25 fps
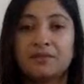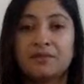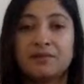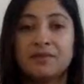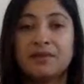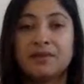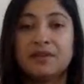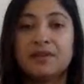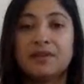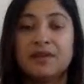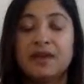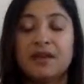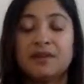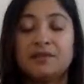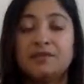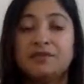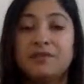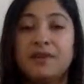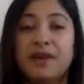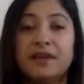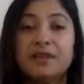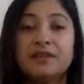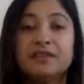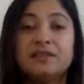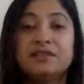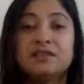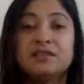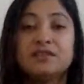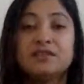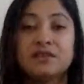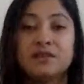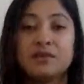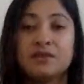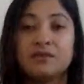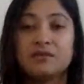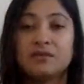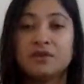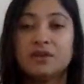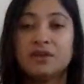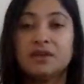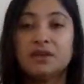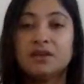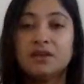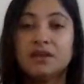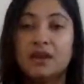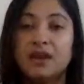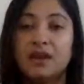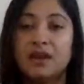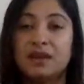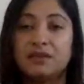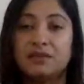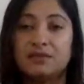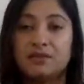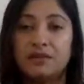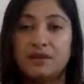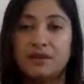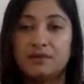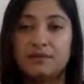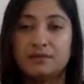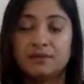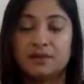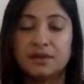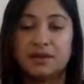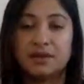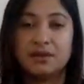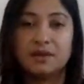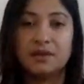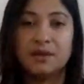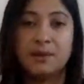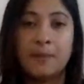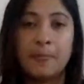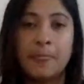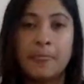really advanced yogi and you have done